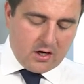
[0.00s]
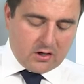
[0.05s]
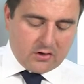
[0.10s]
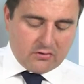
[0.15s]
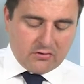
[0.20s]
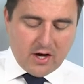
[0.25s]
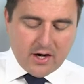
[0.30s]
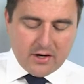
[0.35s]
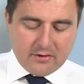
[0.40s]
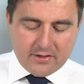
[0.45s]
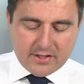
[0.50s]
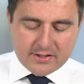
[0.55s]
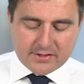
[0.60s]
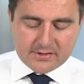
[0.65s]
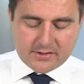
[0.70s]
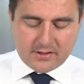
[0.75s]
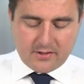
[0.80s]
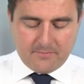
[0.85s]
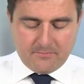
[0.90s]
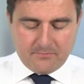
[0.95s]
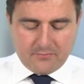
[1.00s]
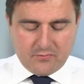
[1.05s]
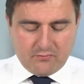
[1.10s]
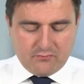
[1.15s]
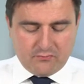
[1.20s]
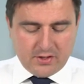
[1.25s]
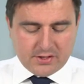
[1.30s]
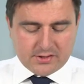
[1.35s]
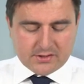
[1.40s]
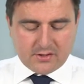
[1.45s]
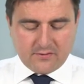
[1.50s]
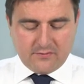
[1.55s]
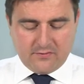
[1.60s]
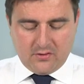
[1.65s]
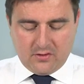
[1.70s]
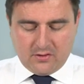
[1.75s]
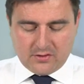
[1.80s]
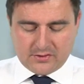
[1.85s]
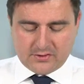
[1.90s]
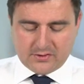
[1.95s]
Credit risk, risk of
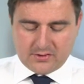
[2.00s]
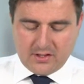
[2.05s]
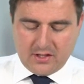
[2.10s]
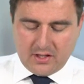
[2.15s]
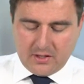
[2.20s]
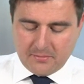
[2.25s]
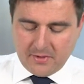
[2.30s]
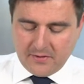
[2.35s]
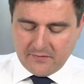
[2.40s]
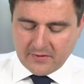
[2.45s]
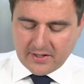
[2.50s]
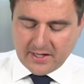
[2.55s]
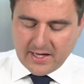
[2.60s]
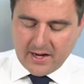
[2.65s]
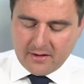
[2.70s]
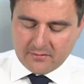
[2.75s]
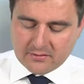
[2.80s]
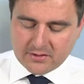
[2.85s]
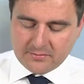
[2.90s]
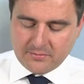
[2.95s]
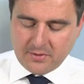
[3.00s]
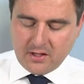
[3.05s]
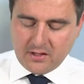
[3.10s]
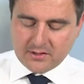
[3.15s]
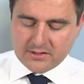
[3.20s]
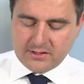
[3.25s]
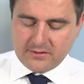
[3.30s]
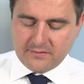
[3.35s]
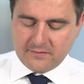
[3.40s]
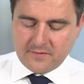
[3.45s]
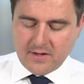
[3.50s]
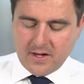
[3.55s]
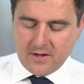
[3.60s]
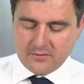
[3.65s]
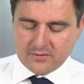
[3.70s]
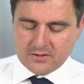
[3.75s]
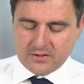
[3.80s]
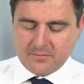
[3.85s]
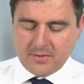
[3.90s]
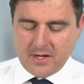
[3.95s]
loss if a counterparty
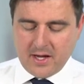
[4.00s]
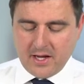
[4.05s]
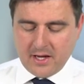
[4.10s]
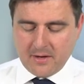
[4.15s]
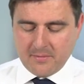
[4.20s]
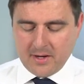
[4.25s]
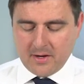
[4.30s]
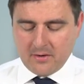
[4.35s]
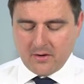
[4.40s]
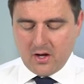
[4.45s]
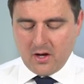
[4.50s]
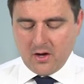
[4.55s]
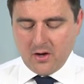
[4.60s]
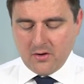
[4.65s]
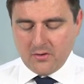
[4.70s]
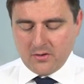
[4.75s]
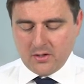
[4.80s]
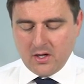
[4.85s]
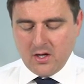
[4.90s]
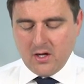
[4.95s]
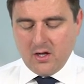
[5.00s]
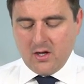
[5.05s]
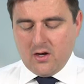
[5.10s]
fails to pay an amount owed